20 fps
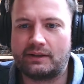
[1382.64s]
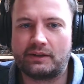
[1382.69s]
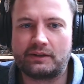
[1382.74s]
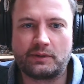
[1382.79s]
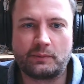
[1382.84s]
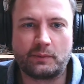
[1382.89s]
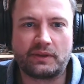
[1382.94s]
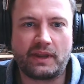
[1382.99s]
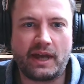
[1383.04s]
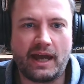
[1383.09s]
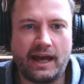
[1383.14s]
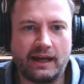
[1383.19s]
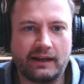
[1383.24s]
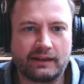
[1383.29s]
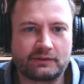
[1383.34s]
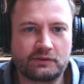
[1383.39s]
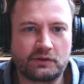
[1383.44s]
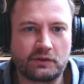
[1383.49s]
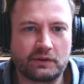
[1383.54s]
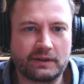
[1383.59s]
you were
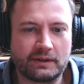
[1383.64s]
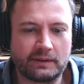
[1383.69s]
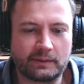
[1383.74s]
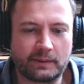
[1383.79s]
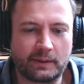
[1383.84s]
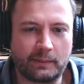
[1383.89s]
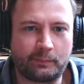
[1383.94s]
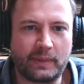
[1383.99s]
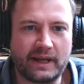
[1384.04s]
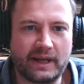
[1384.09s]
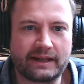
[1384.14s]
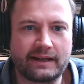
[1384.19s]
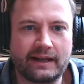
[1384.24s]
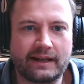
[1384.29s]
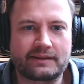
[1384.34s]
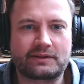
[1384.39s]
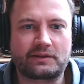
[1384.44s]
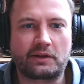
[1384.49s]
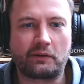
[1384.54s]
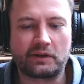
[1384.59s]
there during a big
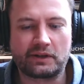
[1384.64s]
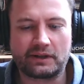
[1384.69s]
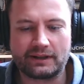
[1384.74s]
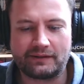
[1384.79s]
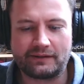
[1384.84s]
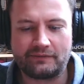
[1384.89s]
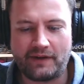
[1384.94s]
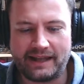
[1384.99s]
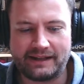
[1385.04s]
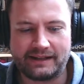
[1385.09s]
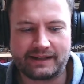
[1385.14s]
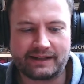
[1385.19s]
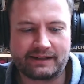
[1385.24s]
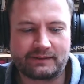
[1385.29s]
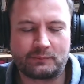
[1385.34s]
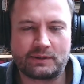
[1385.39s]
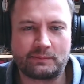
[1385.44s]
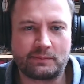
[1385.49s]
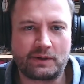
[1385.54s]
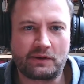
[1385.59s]
historical
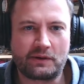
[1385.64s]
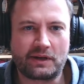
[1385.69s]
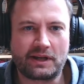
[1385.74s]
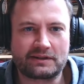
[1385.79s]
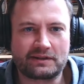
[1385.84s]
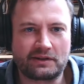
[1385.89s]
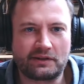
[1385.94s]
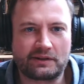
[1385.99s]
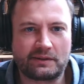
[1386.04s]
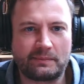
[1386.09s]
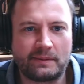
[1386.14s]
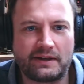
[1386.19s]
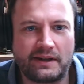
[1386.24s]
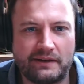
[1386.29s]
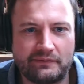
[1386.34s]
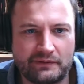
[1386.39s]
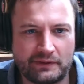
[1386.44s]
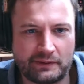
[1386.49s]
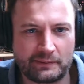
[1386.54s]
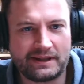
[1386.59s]
event. Would it be okay to talk about
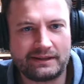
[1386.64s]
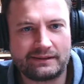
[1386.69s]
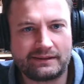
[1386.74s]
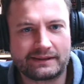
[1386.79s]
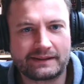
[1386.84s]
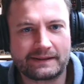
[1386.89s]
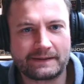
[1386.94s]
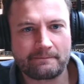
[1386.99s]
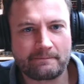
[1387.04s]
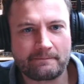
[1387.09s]
that for a bit?